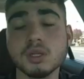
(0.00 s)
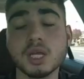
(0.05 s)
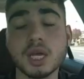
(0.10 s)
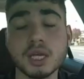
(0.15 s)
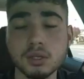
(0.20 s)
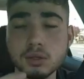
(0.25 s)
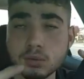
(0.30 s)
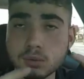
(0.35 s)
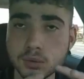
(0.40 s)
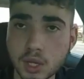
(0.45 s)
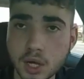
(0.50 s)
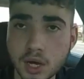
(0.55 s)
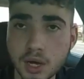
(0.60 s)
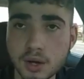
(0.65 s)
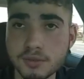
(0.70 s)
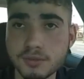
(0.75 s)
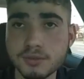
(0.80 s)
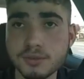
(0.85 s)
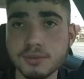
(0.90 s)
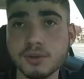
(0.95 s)
that you
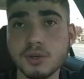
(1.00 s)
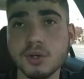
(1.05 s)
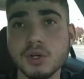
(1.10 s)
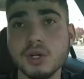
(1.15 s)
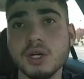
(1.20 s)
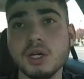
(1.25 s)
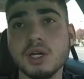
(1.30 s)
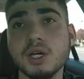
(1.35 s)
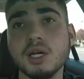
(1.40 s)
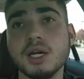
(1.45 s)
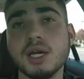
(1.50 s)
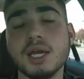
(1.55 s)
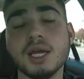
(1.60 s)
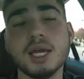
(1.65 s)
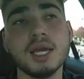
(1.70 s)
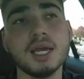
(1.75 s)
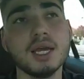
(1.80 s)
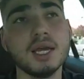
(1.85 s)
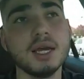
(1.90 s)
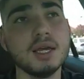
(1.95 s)
love,
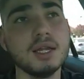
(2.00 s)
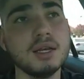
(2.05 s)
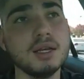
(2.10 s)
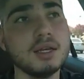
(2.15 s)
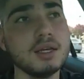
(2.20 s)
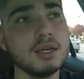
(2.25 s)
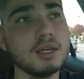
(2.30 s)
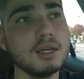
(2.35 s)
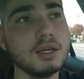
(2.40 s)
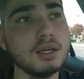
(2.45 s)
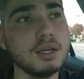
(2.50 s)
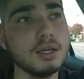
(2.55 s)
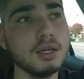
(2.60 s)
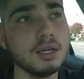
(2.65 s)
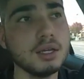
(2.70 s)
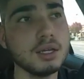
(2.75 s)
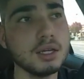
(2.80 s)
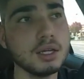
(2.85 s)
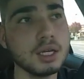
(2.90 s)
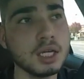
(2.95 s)
and
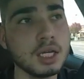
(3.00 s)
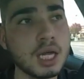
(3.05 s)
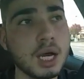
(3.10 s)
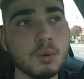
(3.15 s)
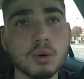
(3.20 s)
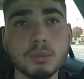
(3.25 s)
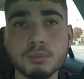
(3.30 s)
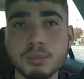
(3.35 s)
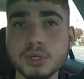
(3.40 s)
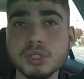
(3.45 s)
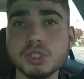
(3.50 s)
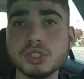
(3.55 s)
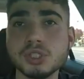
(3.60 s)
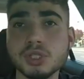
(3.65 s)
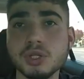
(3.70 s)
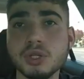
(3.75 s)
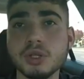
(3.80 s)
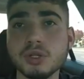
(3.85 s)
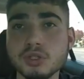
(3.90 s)
that will push you